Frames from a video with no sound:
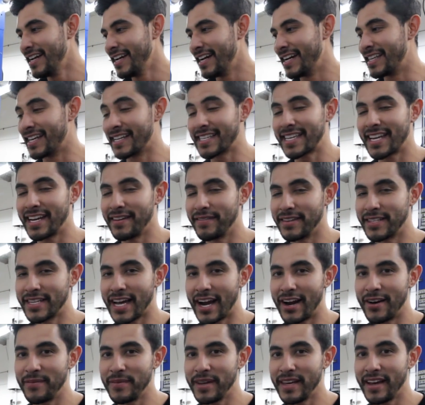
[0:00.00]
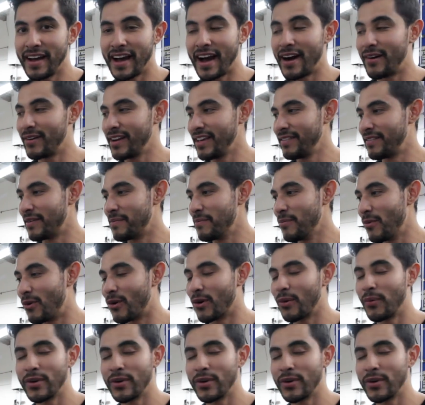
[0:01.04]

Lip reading: and that's going to even tire me out even more,